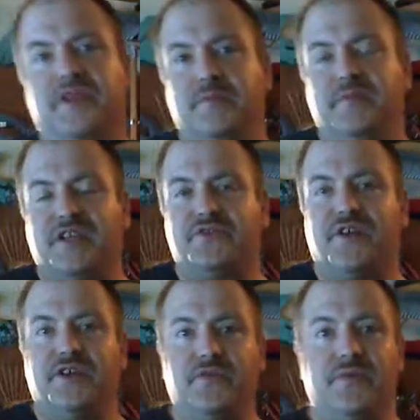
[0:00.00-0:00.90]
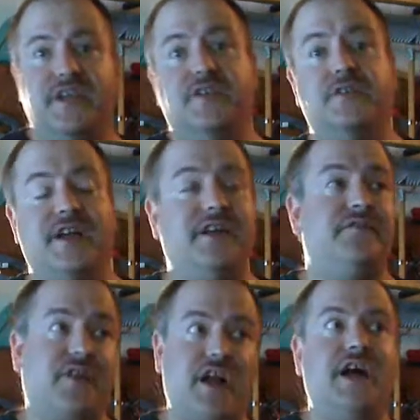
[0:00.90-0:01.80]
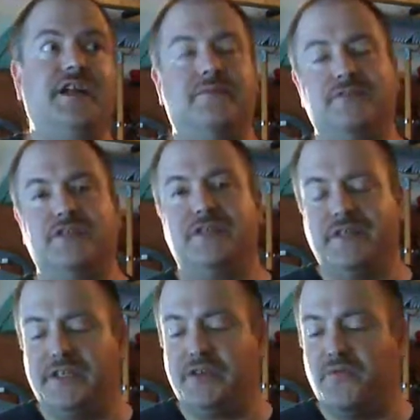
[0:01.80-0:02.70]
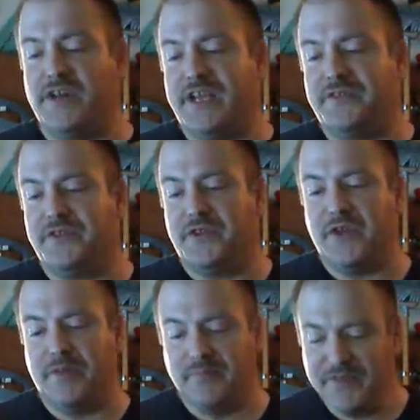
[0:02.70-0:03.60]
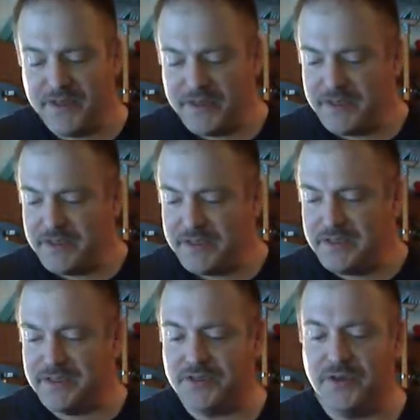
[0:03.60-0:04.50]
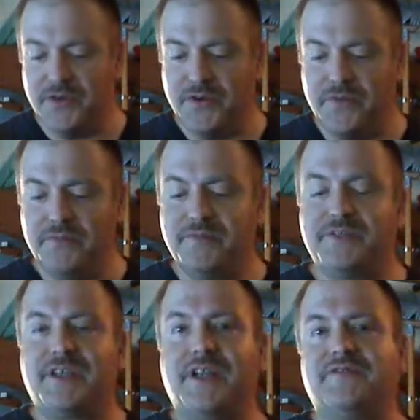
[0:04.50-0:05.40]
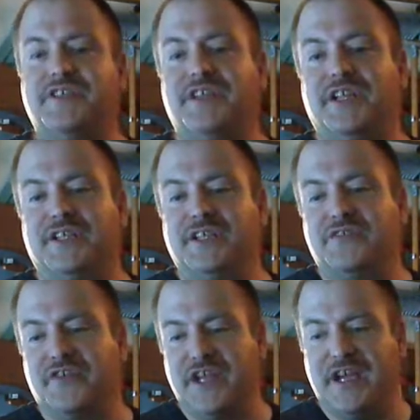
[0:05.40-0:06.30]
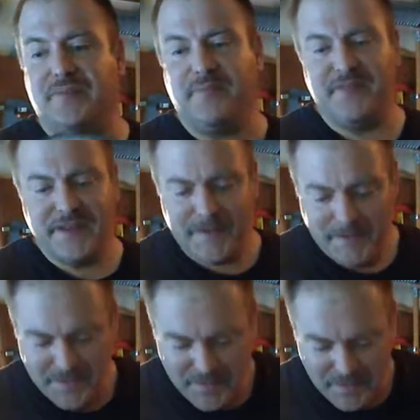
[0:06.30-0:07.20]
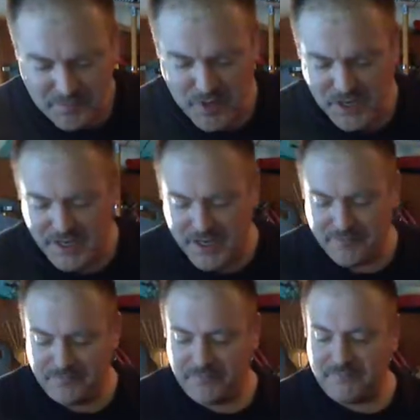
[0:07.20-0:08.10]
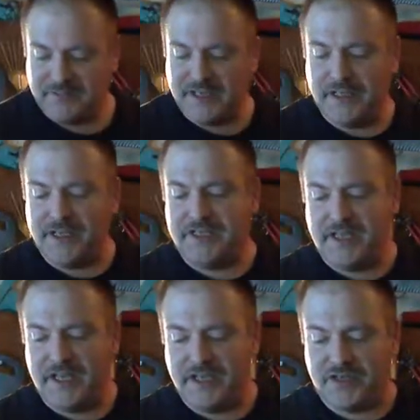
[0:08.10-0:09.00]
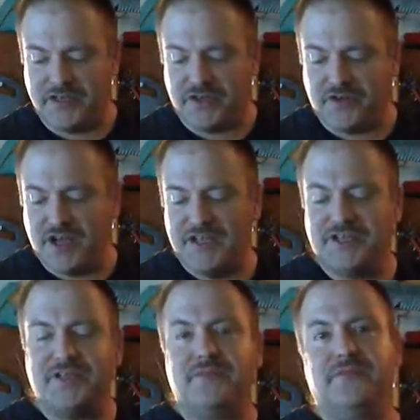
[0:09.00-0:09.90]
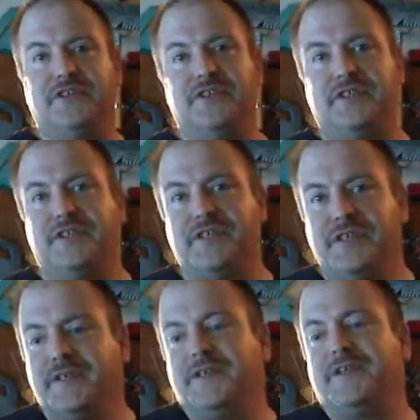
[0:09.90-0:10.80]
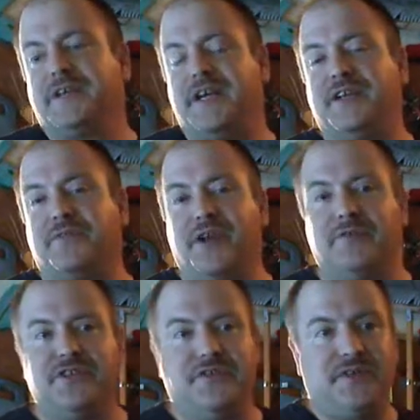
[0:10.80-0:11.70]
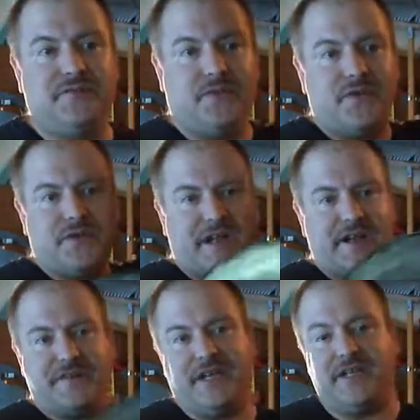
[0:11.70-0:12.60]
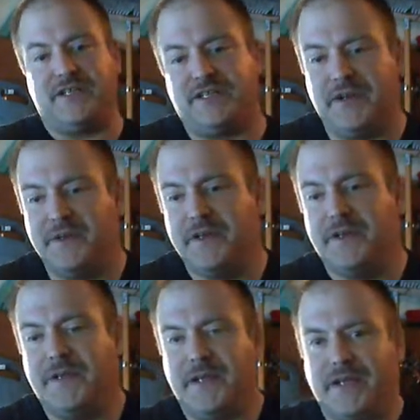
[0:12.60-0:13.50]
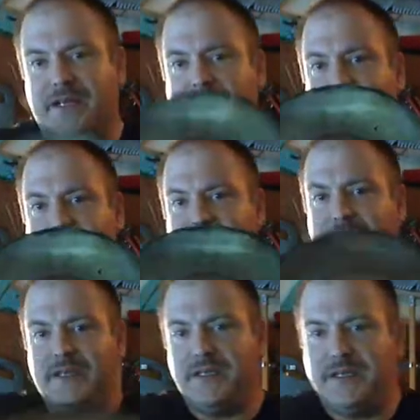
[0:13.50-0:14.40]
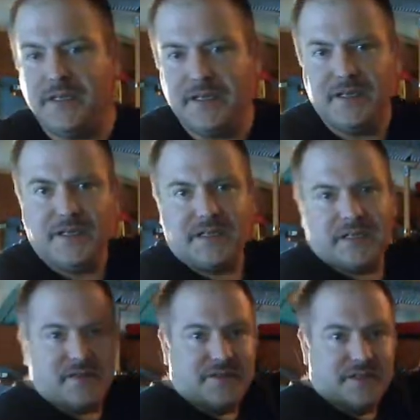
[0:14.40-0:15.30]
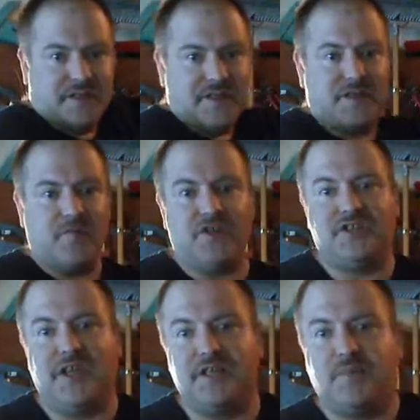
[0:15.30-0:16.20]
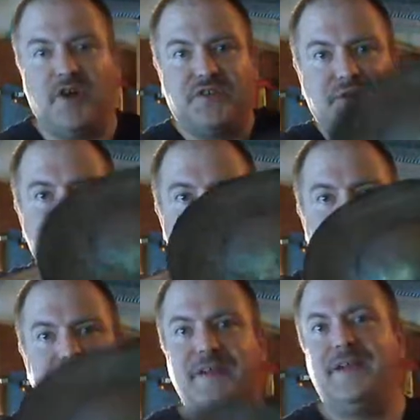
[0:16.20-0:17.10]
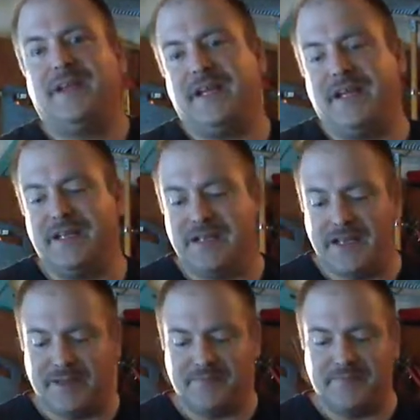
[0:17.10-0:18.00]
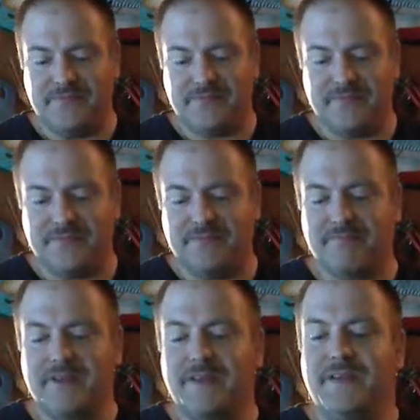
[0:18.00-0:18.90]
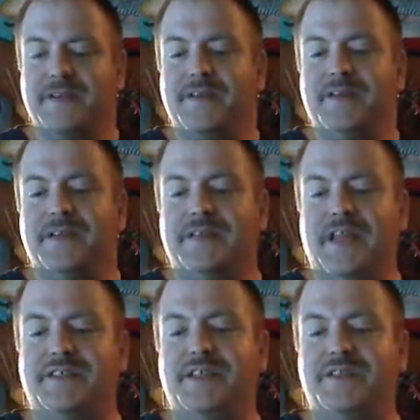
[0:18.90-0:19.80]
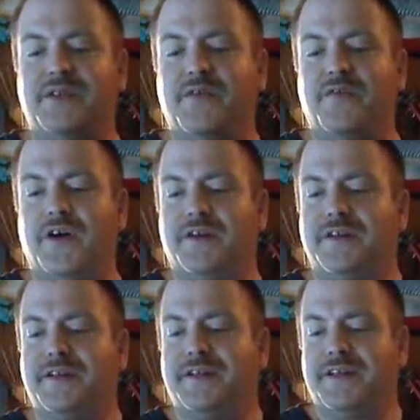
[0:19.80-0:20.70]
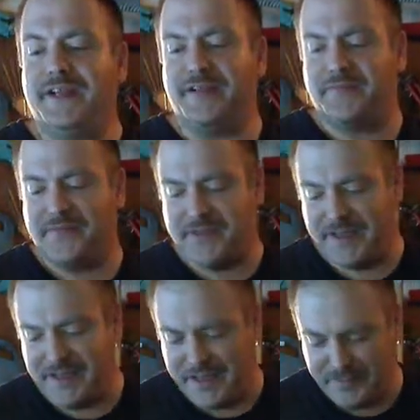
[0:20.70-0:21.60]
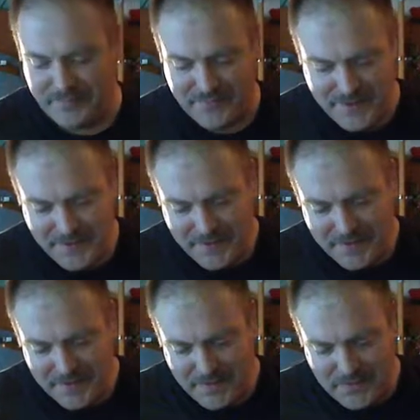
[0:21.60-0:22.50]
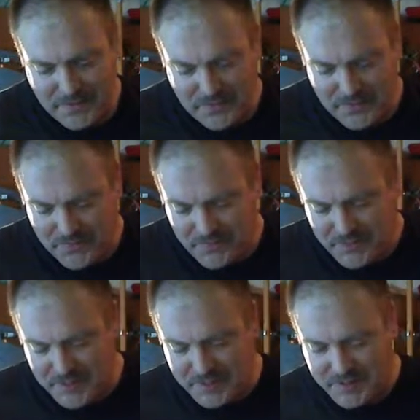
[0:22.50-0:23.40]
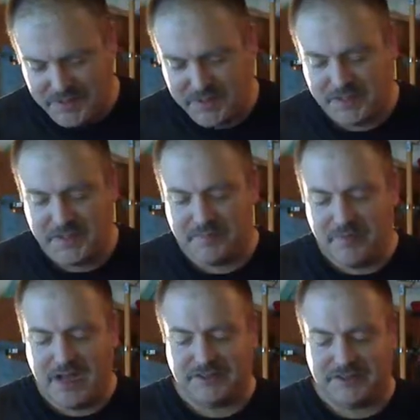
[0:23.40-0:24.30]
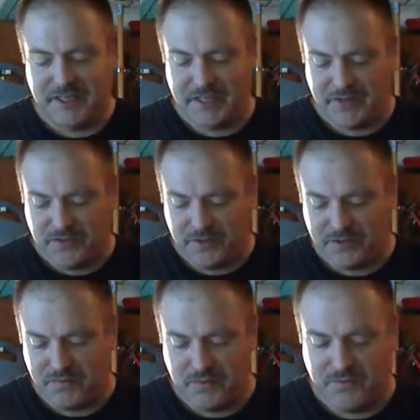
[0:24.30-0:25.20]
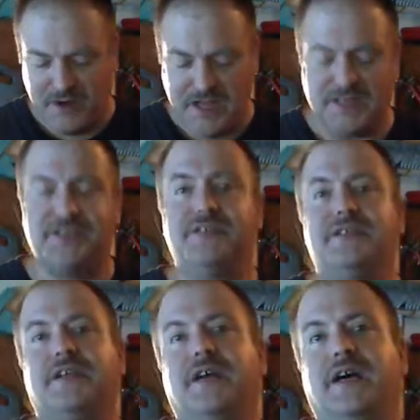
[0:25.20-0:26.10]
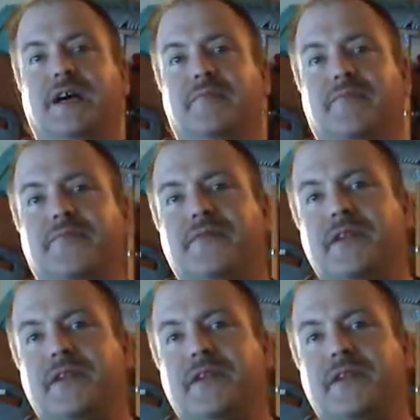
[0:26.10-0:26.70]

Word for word: the bench grinder wheel I had forgotten was nearly worn down to the nub. So it's going to have to stay like this for now. But um, it is 10 inches across, which is kind of what I was shooting for, 9 or 10. So uh, it's, a, you know, it's a small size buckler. And um, that's it so far, you know. Um, since this is mild steel and of course will rust, um,